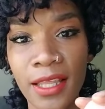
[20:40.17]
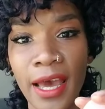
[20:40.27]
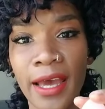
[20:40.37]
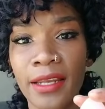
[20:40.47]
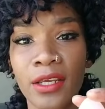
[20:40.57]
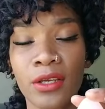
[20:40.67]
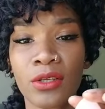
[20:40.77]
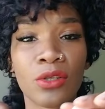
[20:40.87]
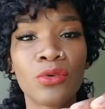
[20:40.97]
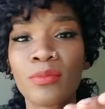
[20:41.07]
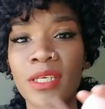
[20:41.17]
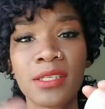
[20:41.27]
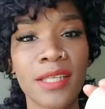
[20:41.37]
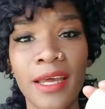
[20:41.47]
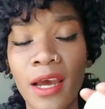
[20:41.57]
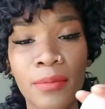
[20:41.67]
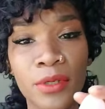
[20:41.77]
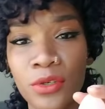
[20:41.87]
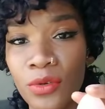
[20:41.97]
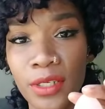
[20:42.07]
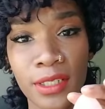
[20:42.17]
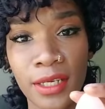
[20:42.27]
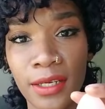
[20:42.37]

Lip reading: that you missed that opportunity